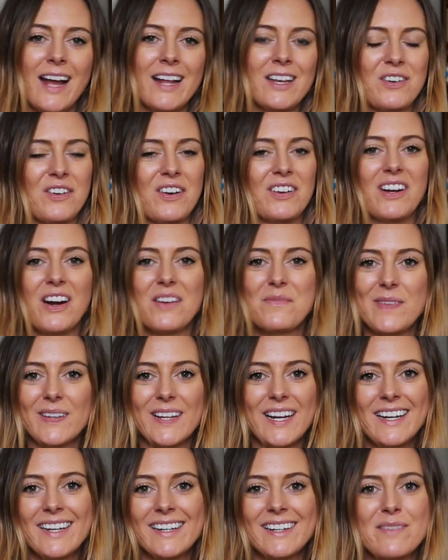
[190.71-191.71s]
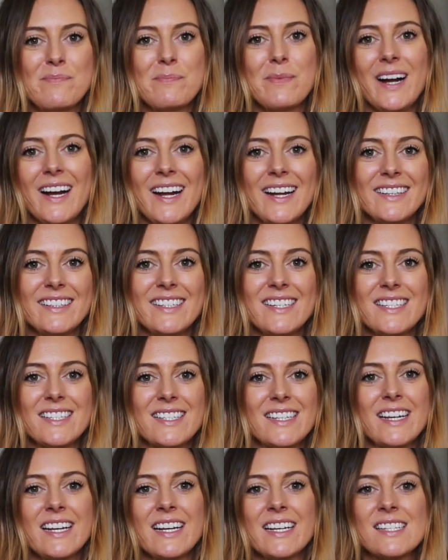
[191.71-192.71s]
and you're planning on buying these
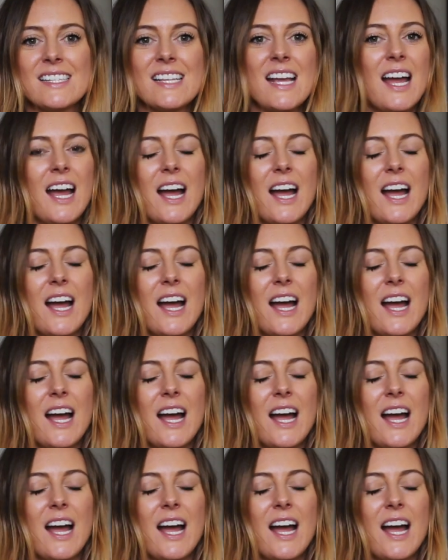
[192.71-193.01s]
things,